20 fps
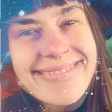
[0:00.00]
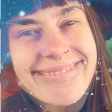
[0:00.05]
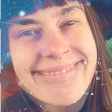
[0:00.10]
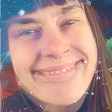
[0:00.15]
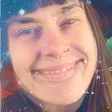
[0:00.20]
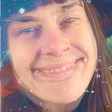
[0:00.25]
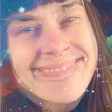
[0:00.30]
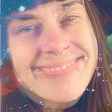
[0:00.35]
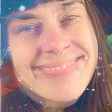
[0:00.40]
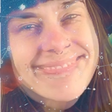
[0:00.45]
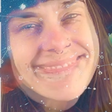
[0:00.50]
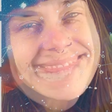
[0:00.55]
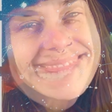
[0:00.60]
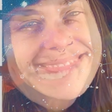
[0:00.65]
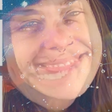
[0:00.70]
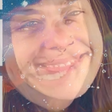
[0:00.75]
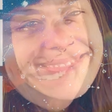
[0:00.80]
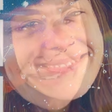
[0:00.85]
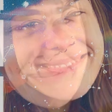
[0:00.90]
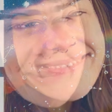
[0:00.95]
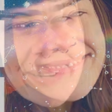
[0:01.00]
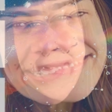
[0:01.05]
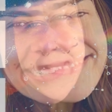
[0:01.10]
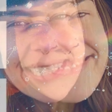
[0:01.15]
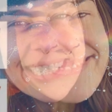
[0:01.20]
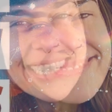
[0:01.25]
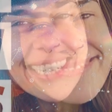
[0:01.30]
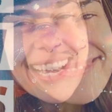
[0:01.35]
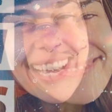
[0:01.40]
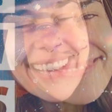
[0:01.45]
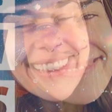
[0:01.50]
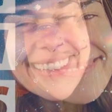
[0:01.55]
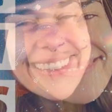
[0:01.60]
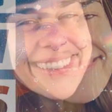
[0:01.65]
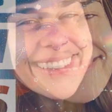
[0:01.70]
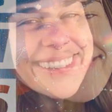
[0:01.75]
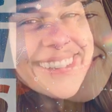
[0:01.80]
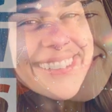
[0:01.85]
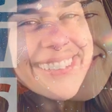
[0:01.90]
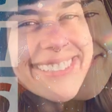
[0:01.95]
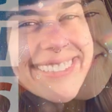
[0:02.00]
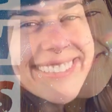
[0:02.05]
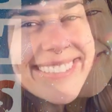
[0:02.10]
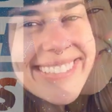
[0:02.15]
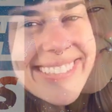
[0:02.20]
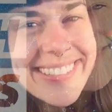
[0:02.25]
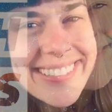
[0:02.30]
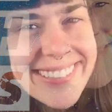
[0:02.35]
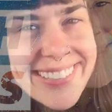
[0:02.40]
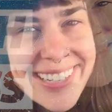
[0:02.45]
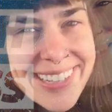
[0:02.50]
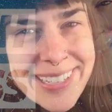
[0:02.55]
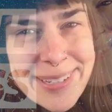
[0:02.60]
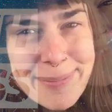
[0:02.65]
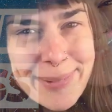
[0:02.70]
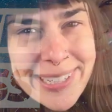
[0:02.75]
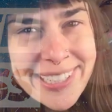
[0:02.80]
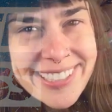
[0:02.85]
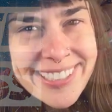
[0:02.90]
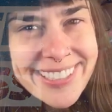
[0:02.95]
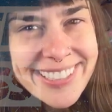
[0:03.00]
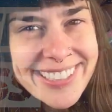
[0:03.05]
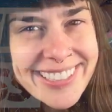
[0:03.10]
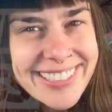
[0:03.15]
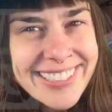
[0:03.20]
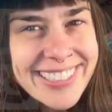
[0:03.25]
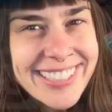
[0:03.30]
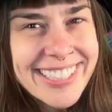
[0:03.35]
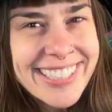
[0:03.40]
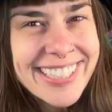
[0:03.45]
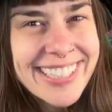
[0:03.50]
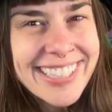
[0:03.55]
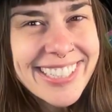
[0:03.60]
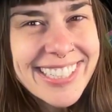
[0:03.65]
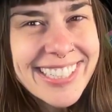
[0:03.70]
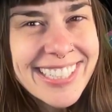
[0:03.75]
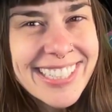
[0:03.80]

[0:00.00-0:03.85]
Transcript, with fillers: Hi, I'm Jessica Mullen, and this is your daily meditation.